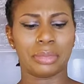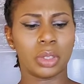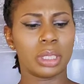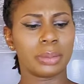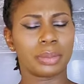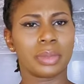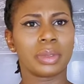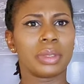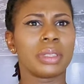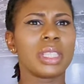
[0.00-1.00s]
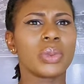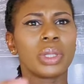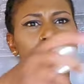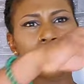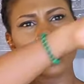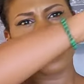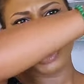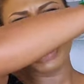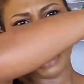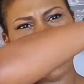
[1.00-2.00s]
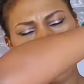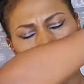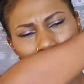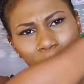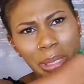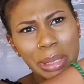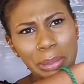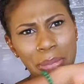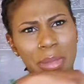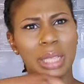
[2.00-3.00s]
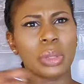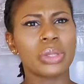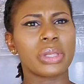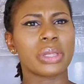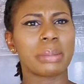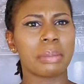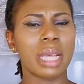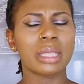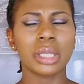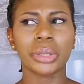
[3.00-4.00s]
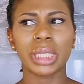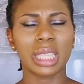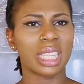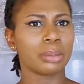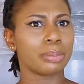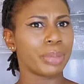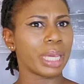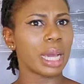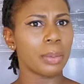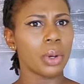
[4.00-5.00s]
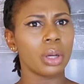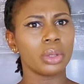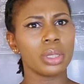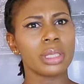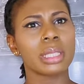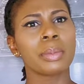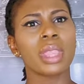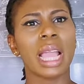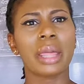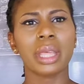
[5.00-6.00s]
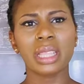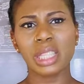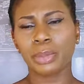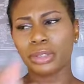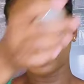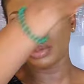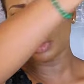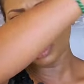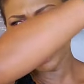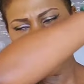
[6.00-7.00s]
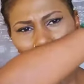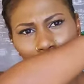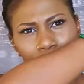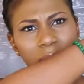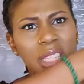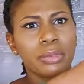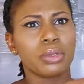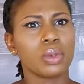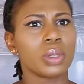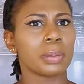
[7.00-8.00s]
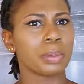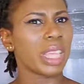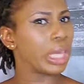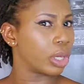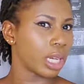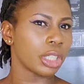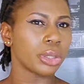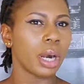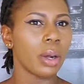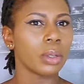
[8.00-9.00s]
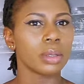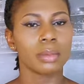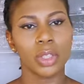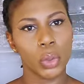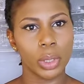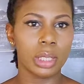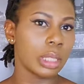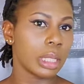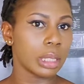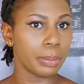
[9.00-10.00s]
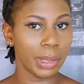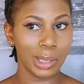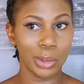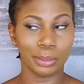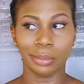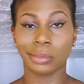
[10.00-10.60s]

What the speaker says: Hold on. This one opens up with pineapple notes and also some mandarin and bergamot notes. I think this perfume will be more appealing for a younger crowd, 20 years and below.